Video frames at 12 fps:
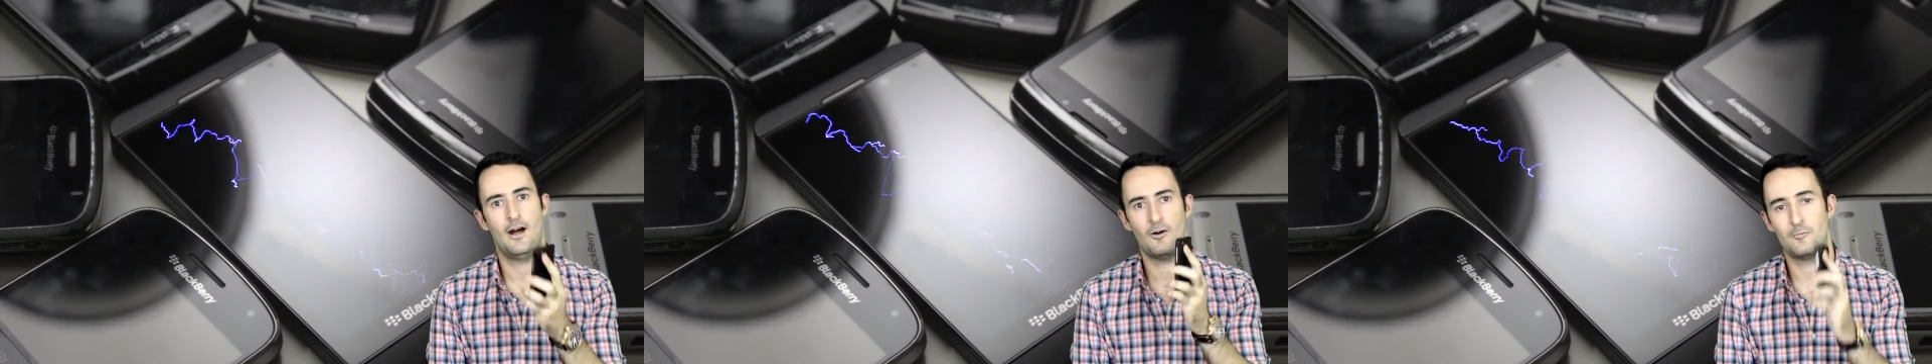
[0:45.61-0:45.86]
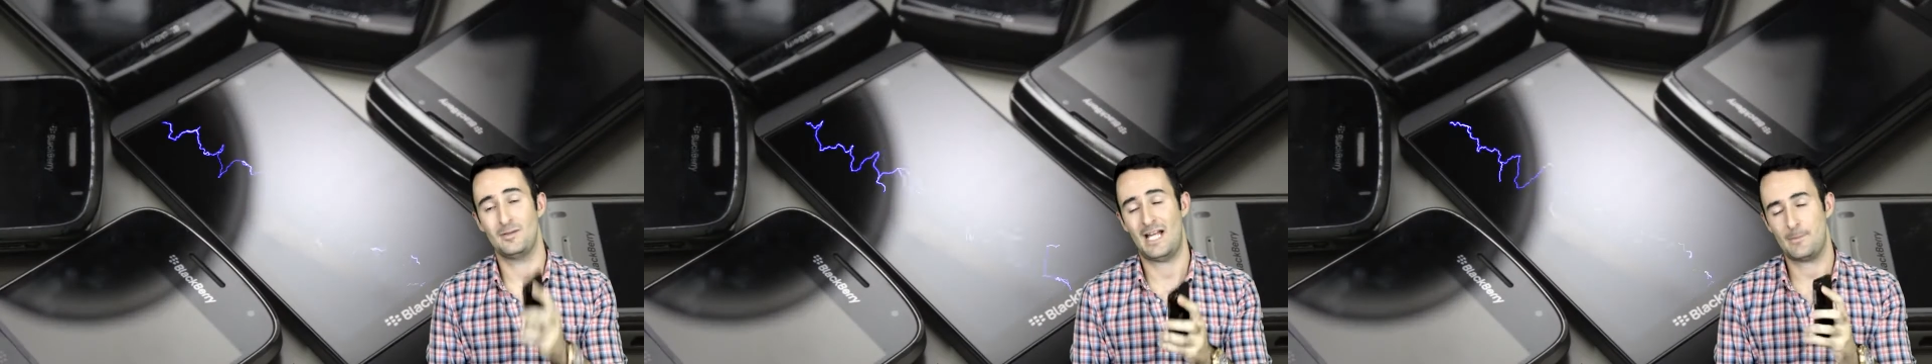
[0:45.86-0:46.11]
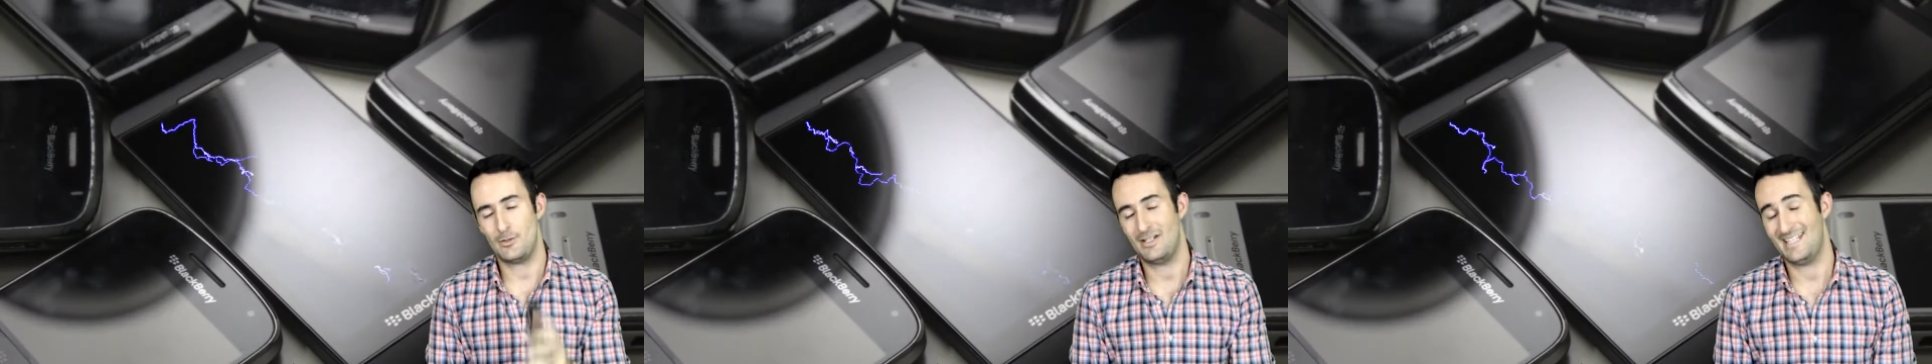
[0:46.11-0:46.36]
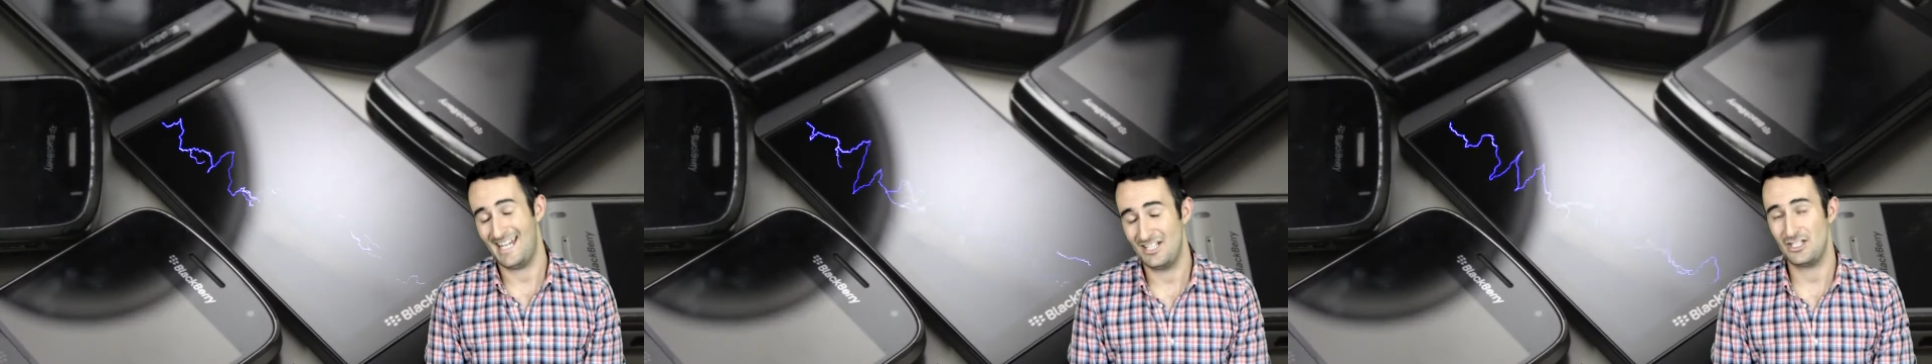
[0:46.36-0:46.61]
of BlackBerry
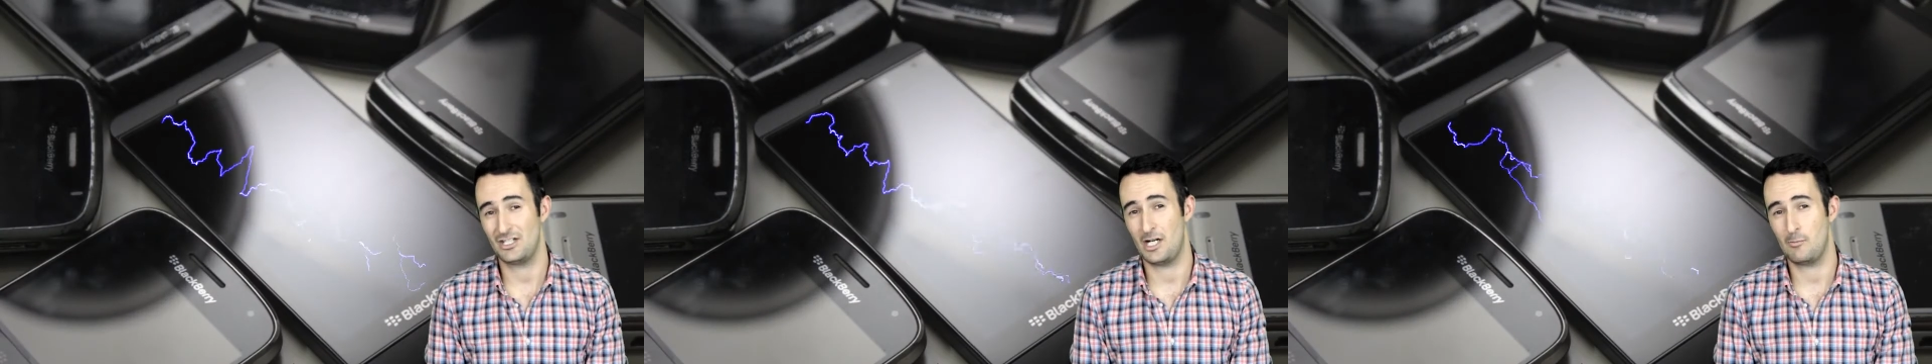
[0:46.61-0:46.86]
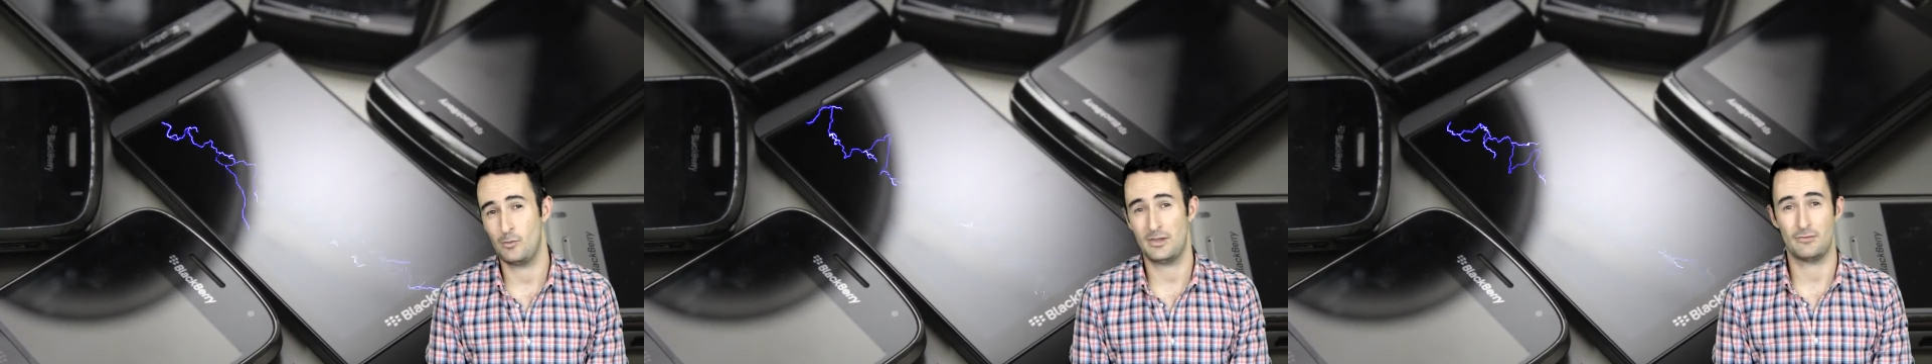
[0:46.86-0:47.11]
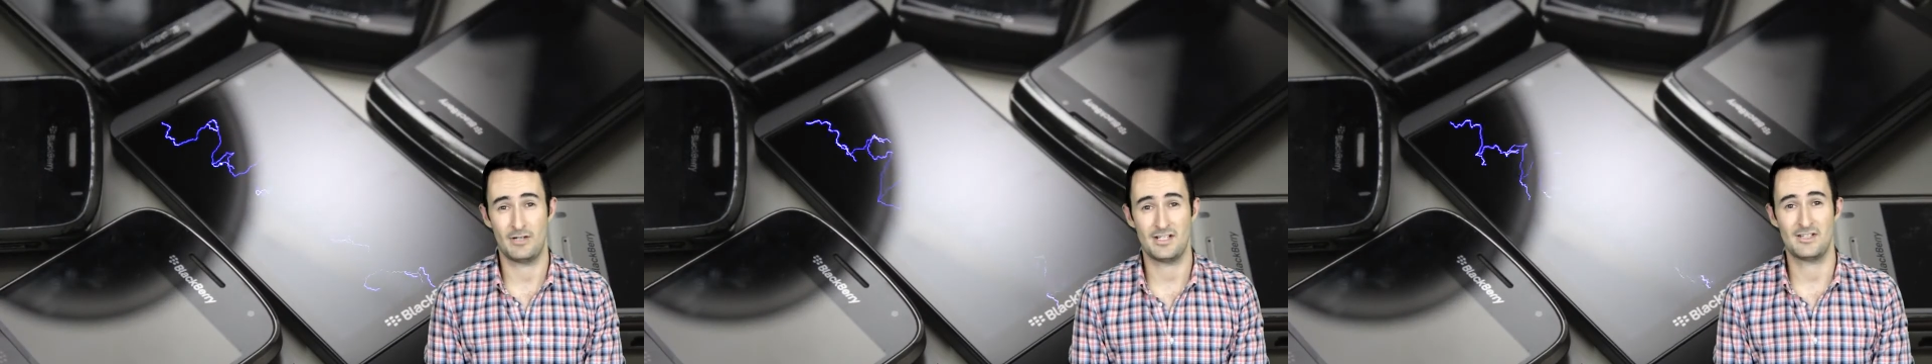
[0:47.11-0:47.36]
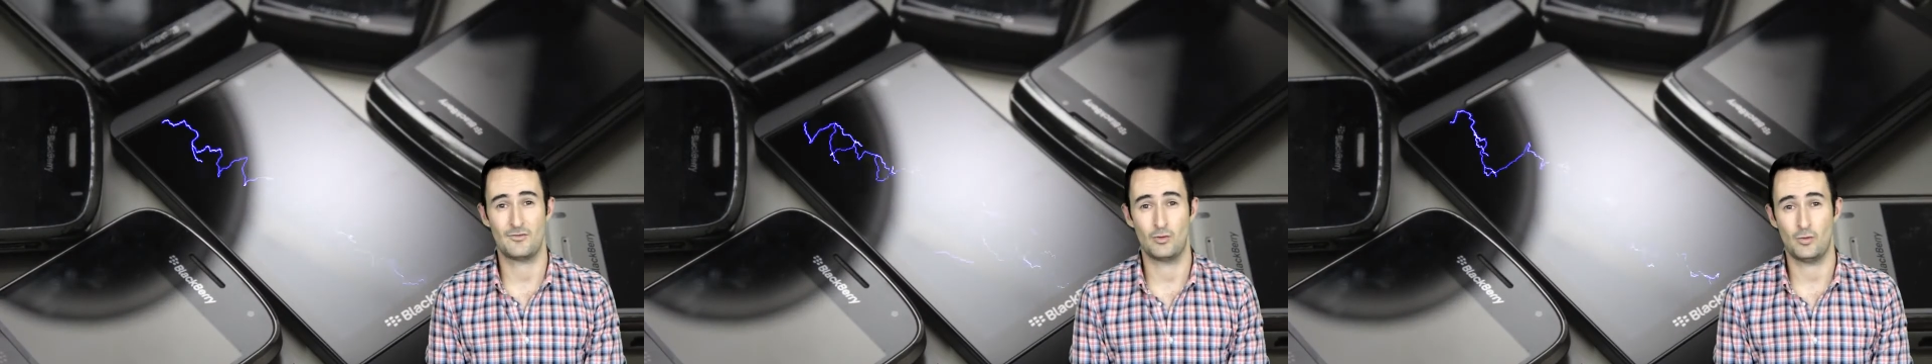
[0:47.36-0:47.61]
catching up with the
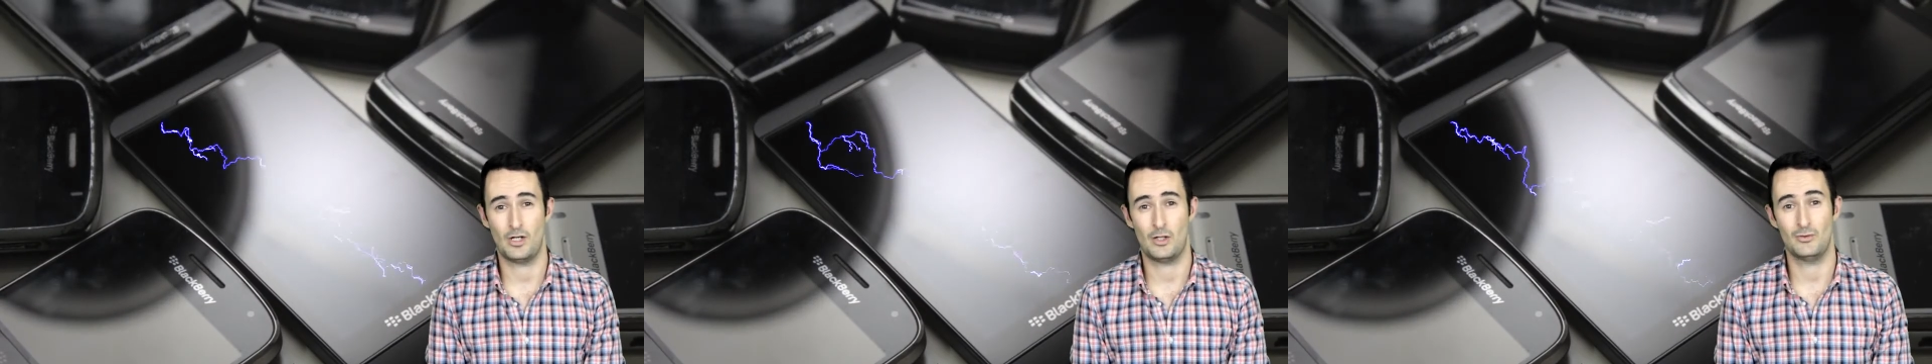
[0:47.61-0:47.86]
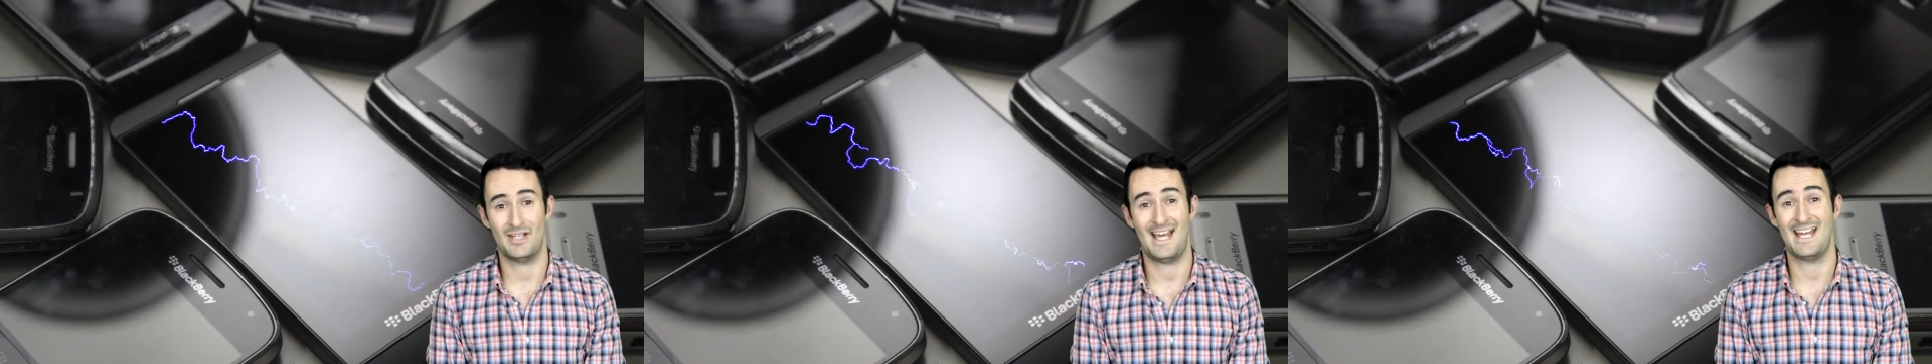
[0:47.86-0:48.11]
rest of the world,